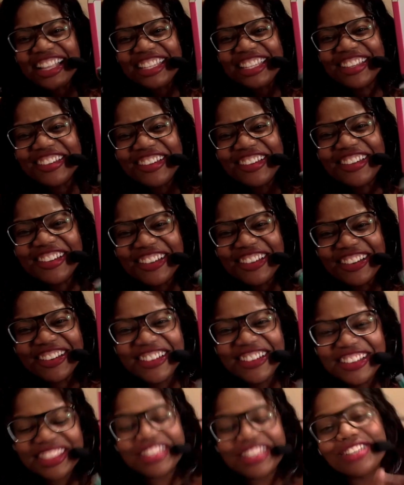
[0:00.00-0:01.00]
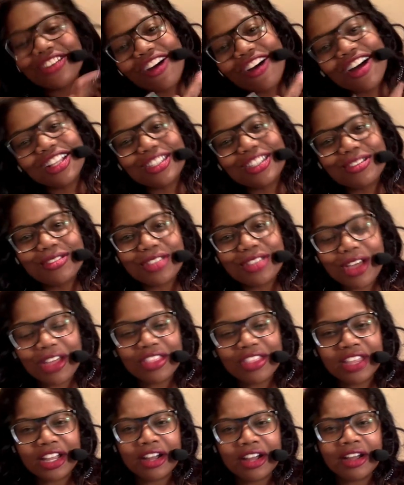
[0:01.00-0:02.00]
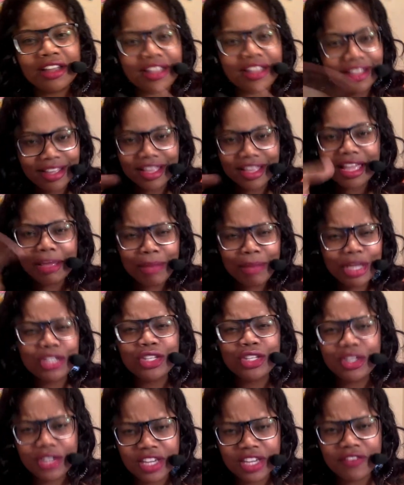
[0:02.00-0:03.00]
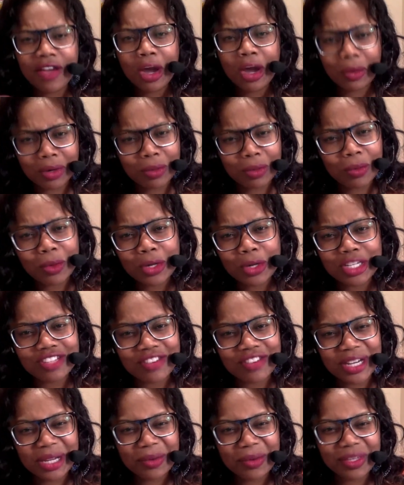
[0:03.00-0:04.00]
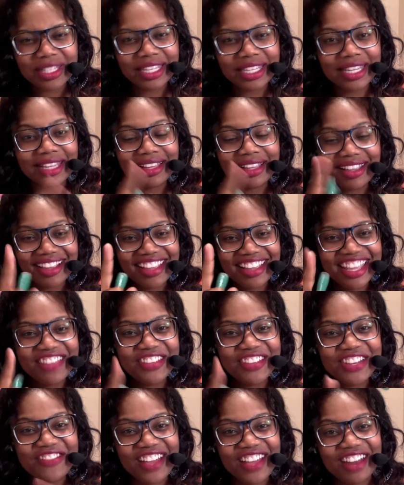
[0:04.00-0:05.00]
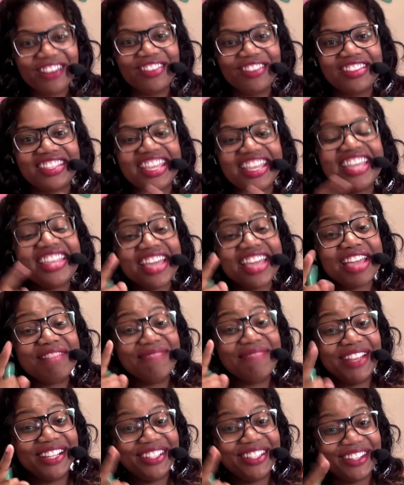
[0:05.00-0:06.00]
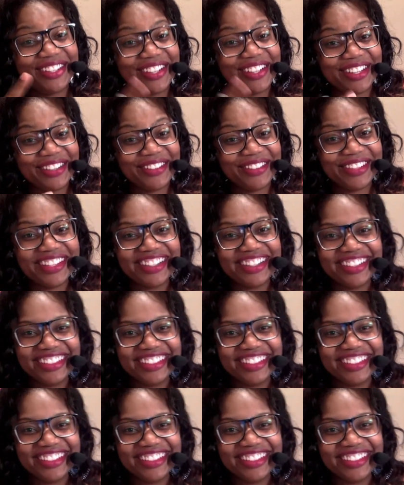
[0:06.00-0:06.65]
tooth. Draw a tooth on there. And make sure you give out rewards frequently. Even if I don't say that, make sure to do it.